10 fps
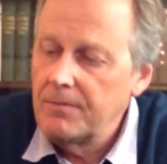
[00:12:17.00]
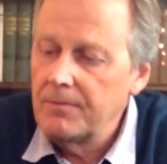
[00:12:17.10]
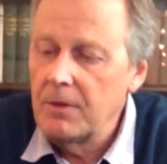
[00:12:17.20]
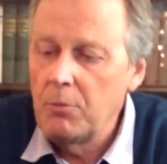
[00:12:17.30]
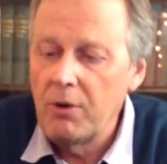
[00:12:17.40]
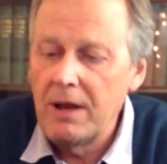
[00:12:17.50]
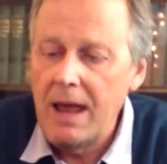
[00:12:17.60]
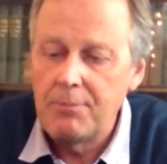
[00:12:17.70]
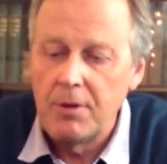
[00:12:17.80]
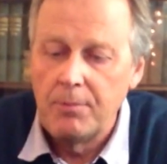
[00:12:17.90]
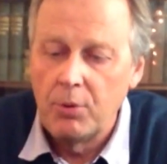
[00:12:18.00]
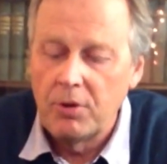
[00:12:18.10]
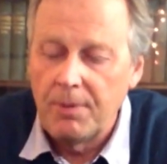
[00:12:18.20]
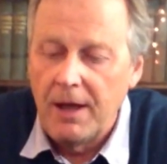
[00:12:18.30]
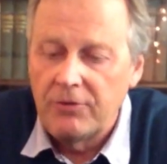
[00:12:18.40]
A more elaborate book
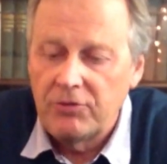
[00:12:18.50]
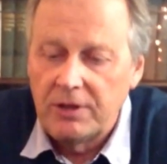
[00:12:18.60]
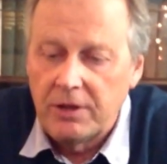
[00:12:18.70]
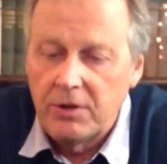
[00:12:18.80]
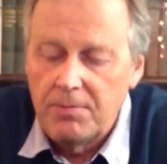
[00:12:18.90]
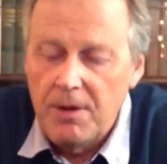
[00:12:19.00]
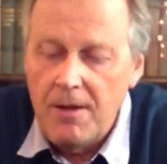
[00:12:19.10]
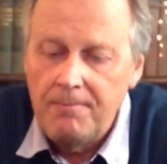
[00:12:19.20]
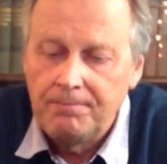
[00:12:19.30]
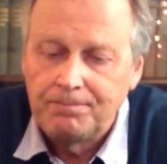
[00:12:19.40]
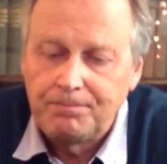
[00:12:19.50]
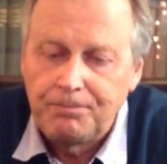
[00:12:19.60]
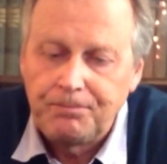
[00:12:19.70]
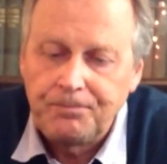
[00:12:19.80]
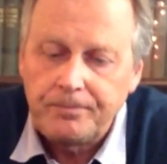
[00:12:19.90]
by Ashley Cooper,
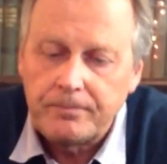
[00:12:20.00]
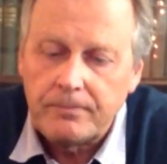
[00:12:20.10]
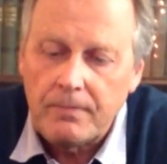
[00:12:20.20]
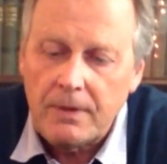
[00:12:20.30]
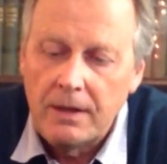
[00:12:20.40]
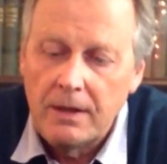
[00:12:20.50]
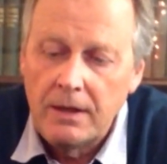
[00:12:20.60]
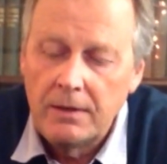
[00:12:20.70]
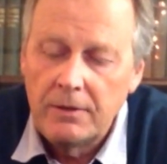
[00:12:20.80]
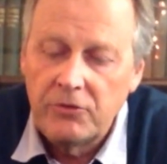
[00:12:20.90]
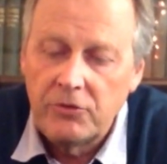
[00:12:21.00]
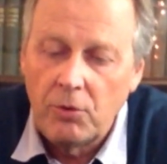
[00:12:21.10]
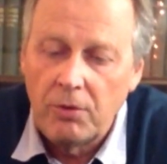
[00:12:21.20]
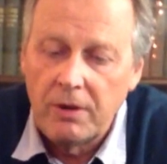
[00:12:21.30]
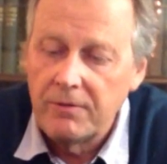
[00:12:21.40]
the
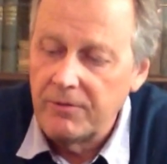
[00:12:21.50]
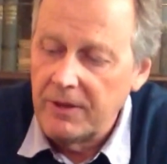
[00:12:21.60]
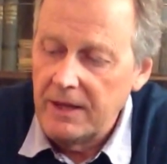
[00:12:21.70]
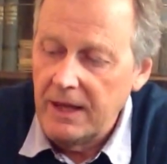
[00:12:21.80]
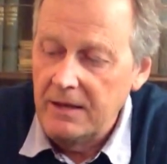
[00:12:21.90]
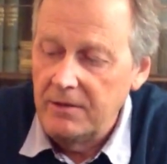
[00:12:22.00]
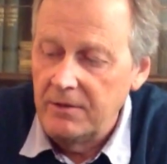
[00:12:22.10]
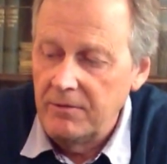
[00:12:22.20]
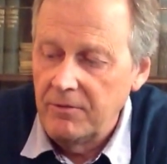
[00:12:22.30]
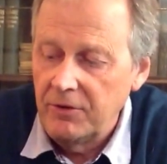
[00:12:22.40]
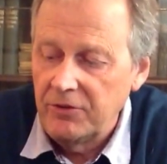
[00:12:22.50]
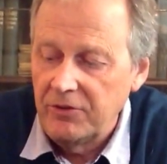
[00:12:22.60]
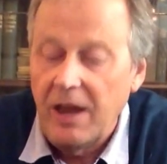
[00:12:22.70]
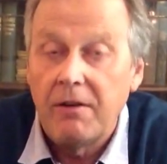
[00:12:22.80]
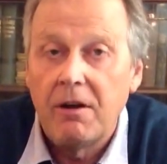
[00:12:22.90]
story of the Eton versus
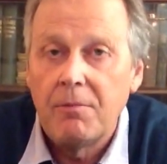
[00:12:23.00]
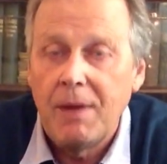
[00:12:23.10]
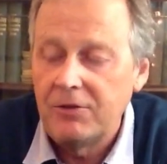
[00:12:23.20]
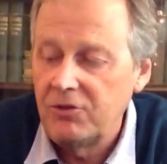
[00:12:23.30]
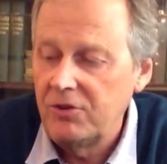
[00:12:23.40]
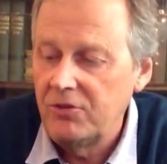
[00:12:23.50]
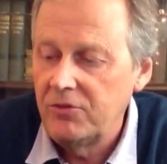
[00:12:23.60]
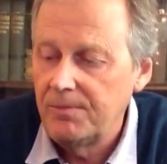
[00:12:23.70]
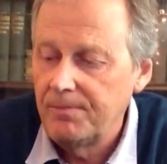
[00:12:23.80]
Harrow matches,